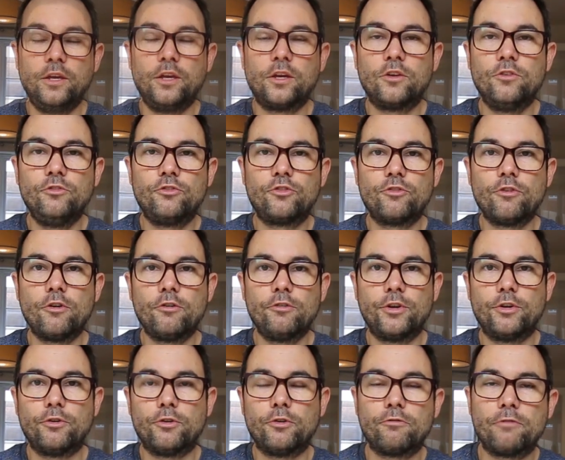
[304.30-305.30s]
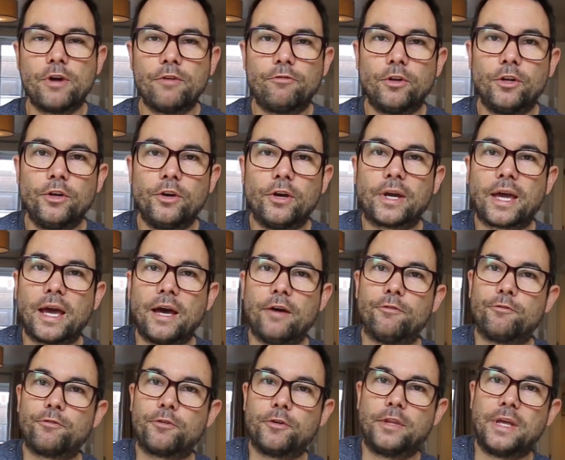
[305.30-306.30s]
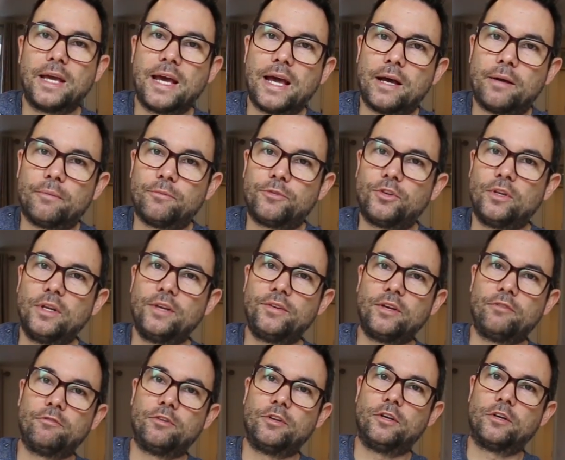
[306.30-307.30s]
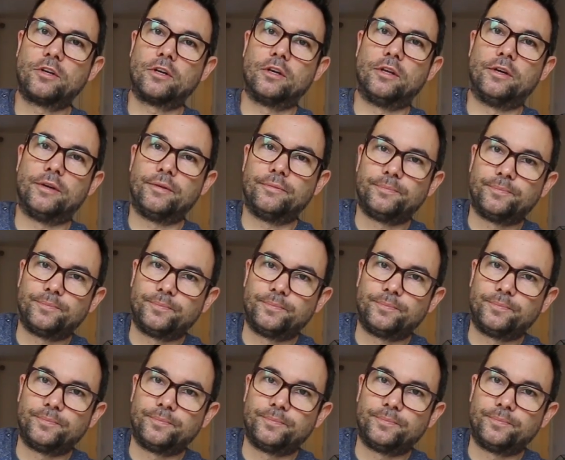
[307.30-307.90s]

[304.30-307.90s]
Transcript: You control your Revolut account through the app, so let's have a look at it.